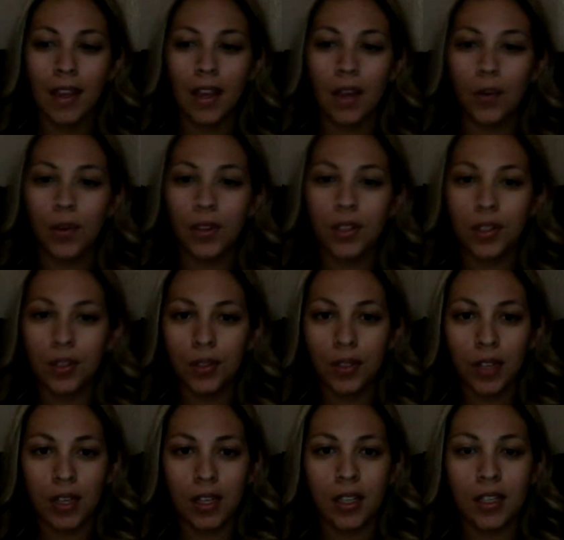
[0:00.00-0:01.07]
How are you
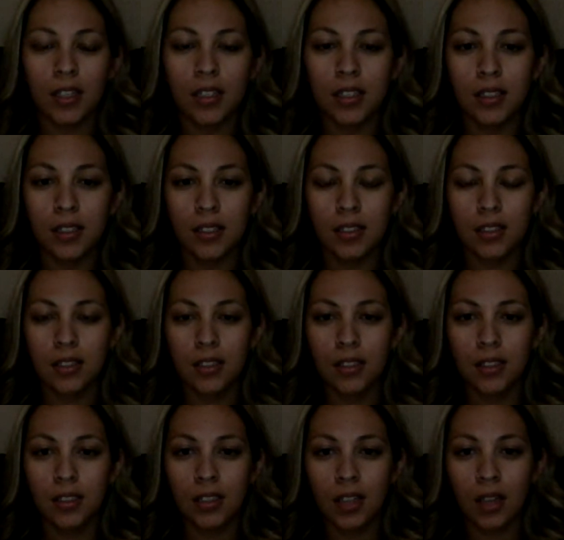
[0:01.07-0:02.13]
guys?
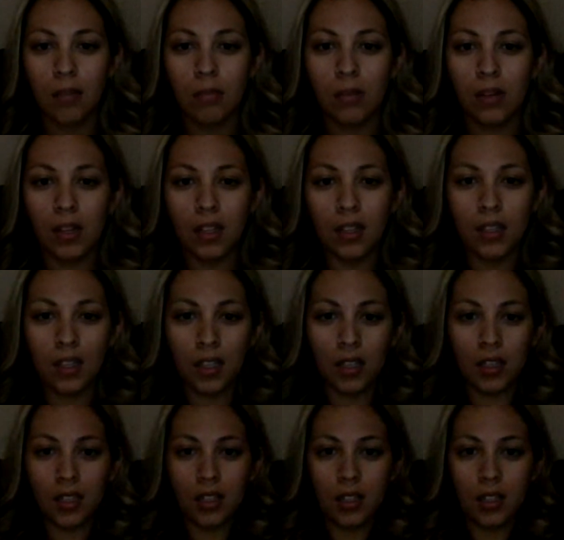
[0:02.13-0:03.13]
I blended.